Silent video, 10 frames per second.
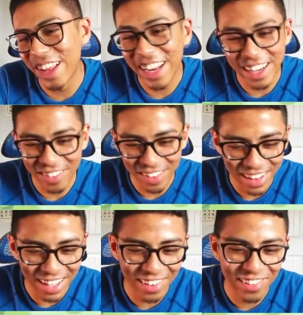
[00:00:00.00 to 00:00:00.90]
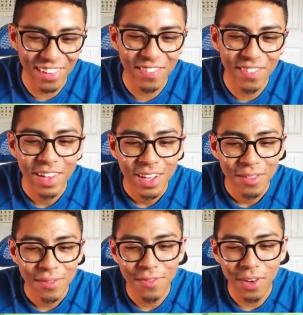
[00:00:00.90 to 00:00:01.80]
I didn't really think of the shape.
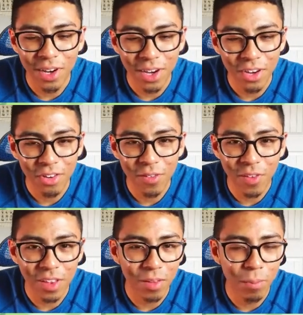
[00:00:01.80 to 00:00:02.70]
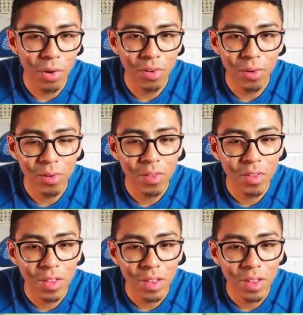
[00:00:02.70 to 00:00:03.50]
150 Pokos.